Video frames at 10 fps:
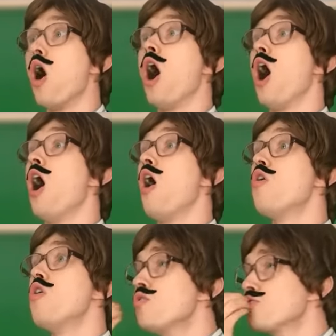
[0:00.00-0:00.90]
it's
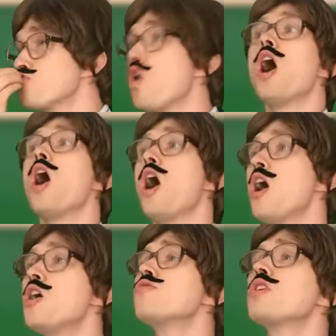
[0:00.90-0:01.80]
wonderful.
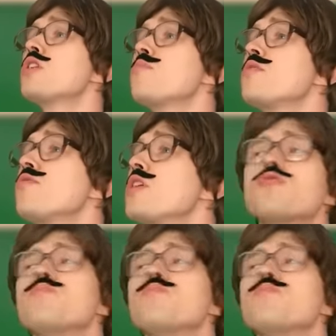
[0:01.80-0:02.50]
Bravo, Alex,